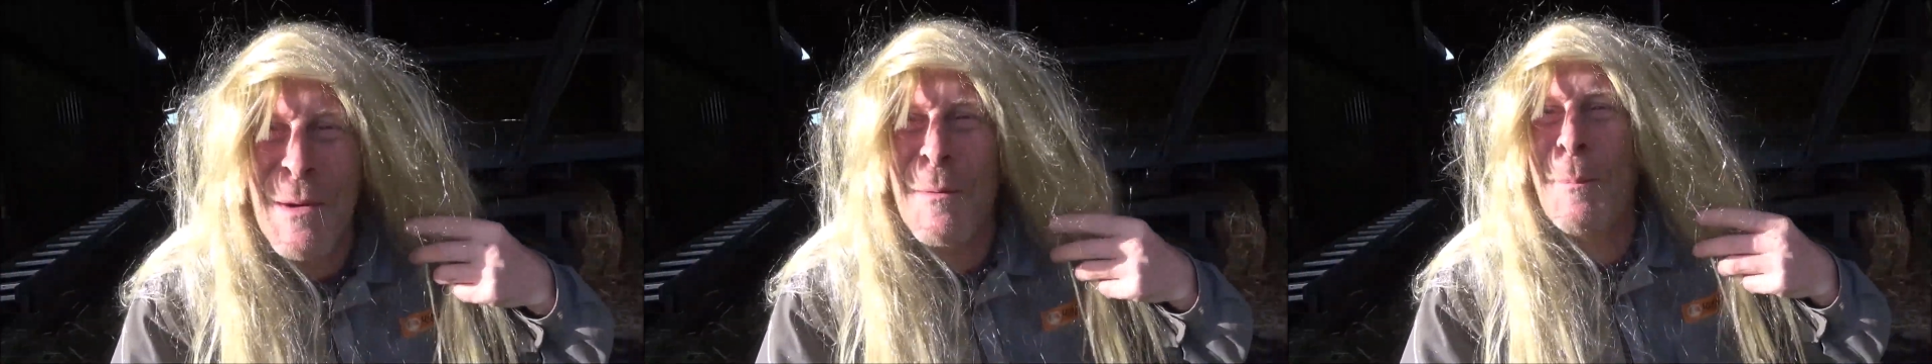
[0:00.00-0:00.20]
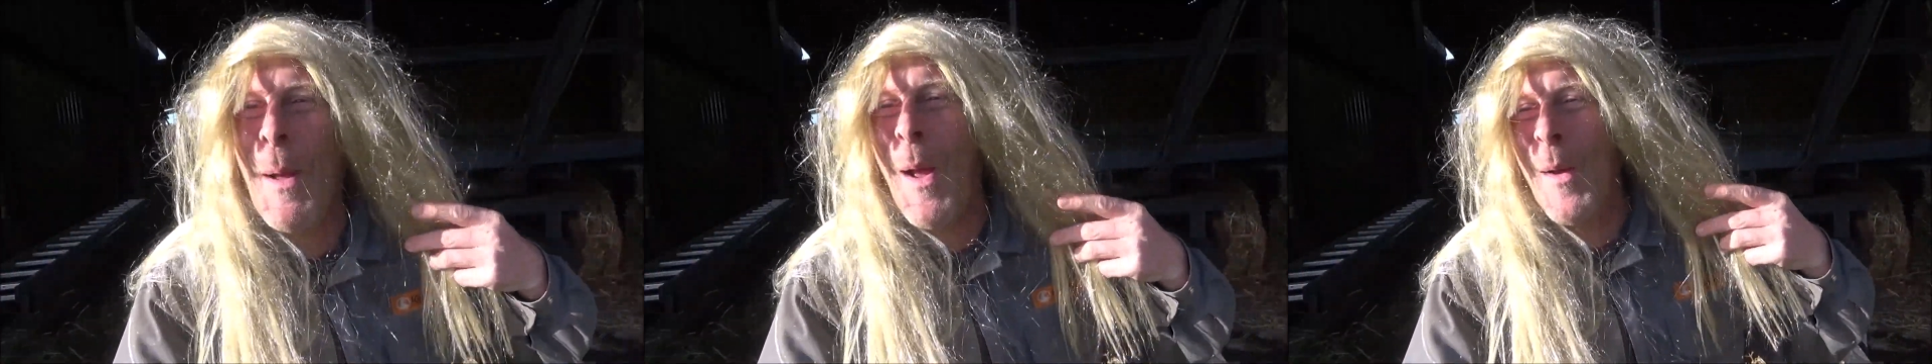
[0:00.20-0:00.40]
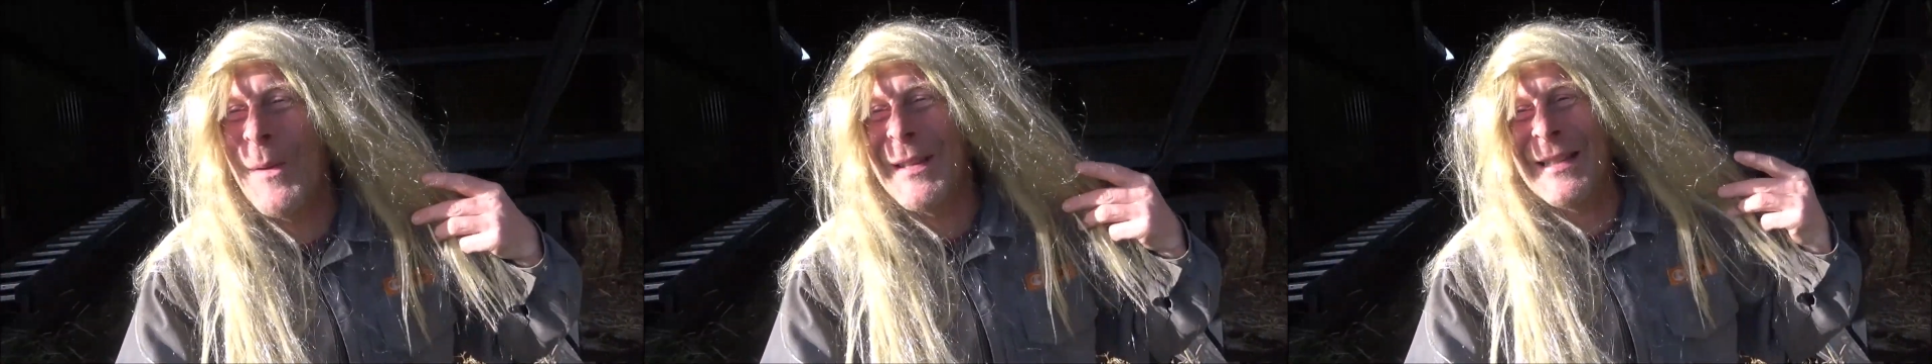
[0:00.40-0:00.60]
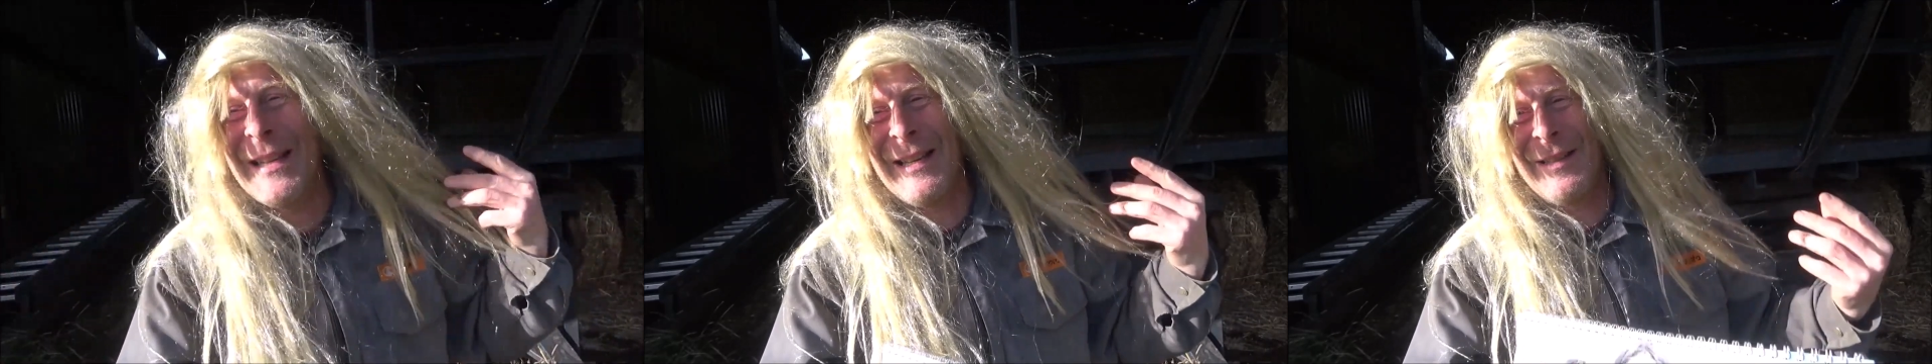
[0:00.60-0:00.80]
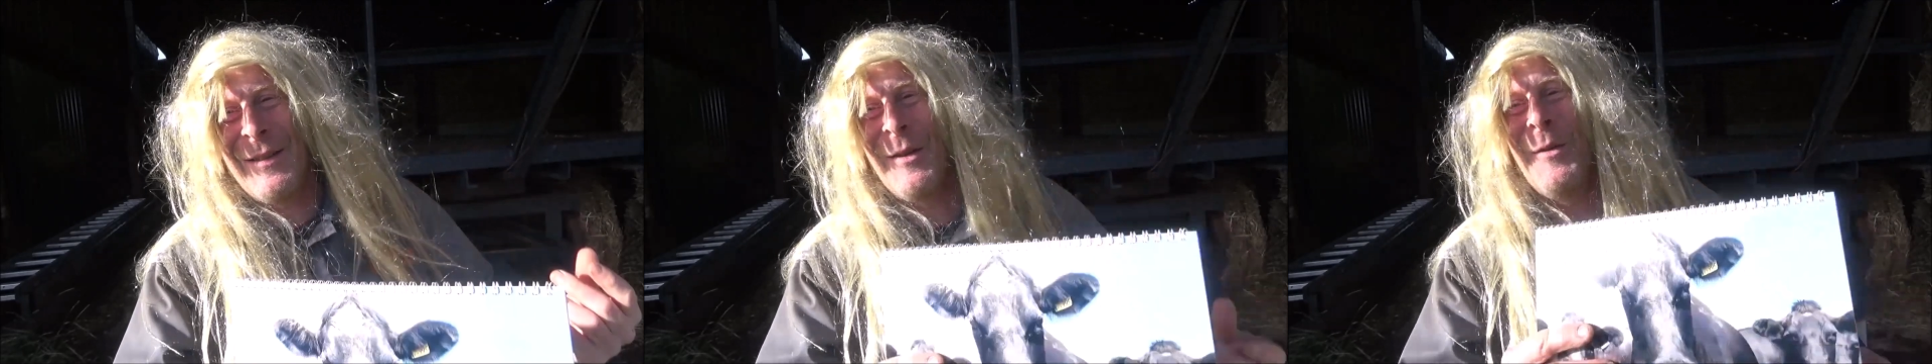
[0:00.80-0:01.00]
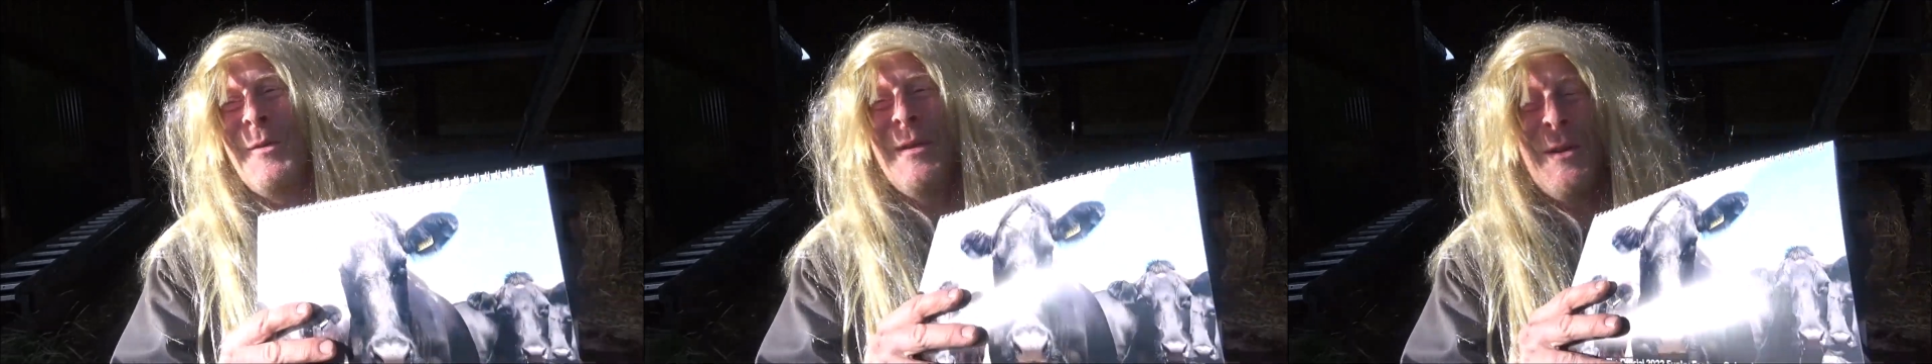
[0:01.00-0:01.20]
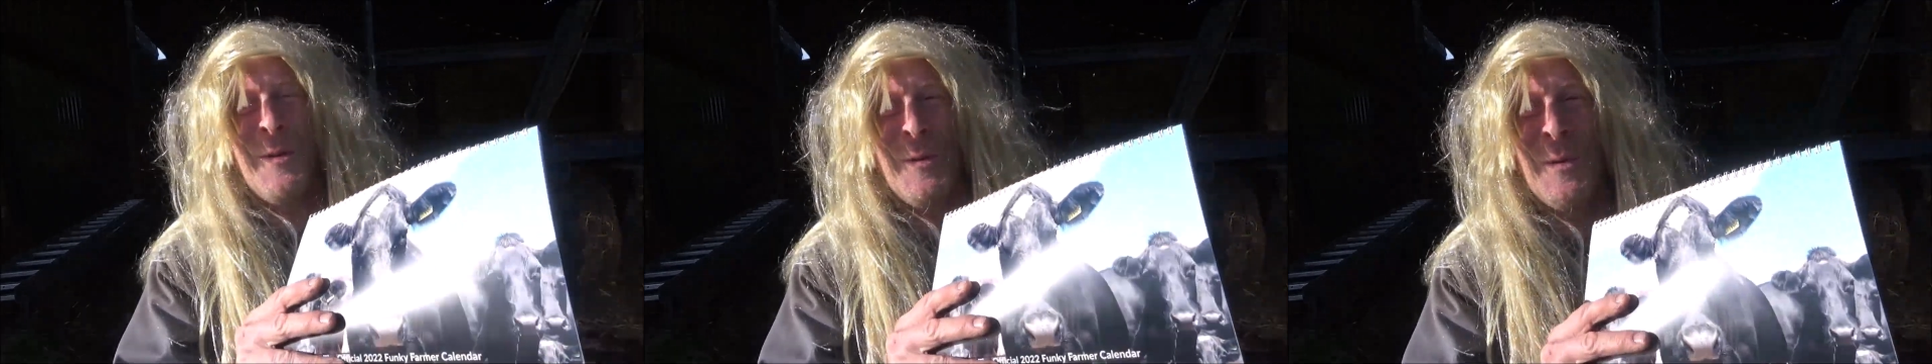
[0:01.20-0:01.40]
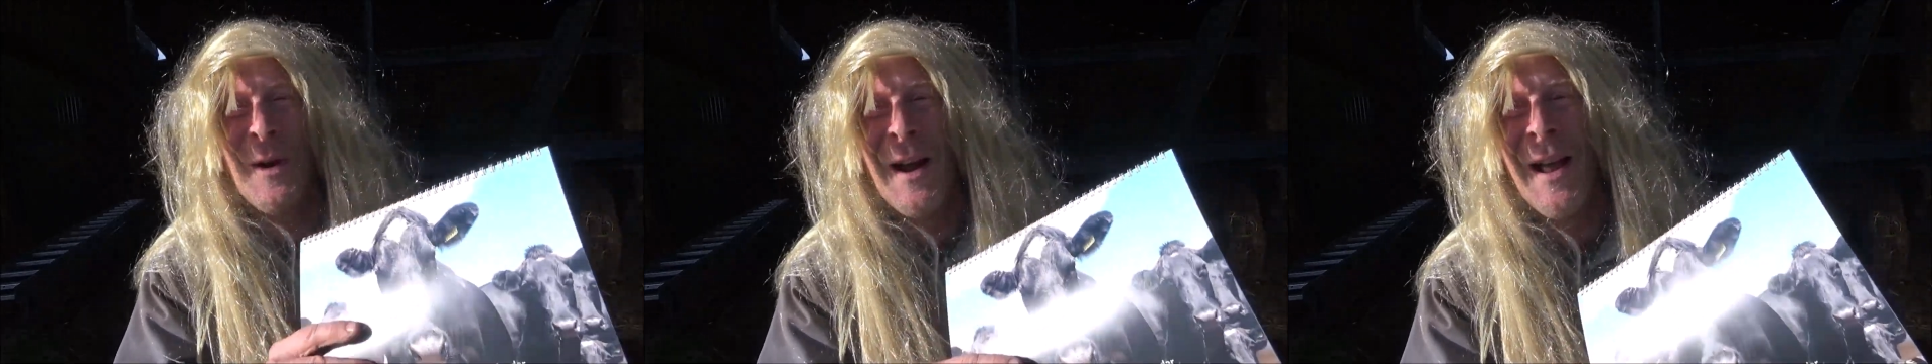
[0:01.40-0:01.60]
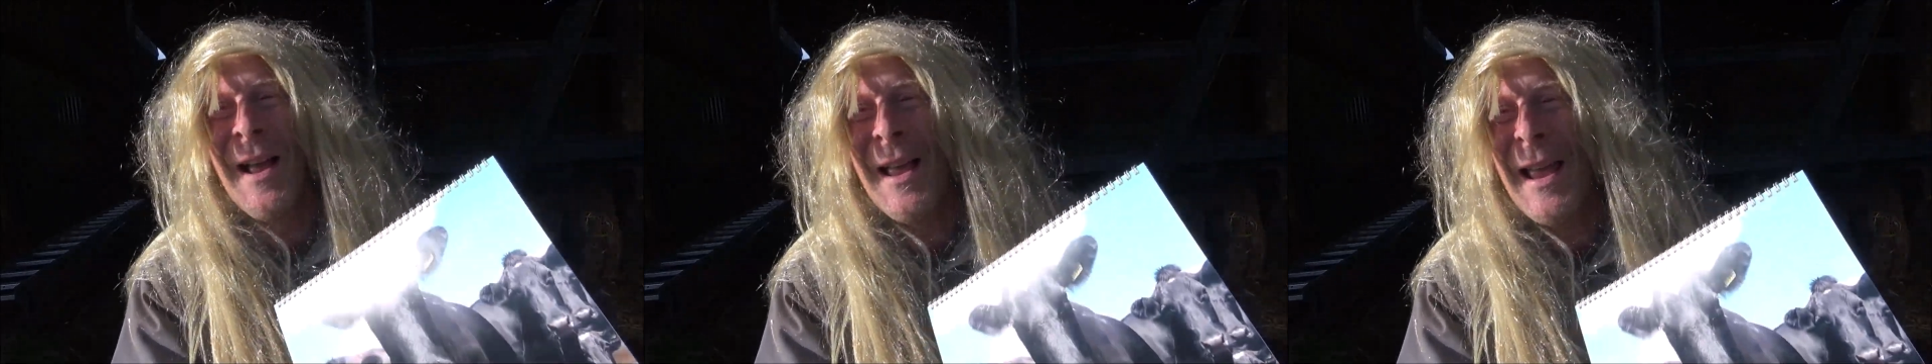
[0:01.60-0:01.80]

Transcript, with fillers: will post it to you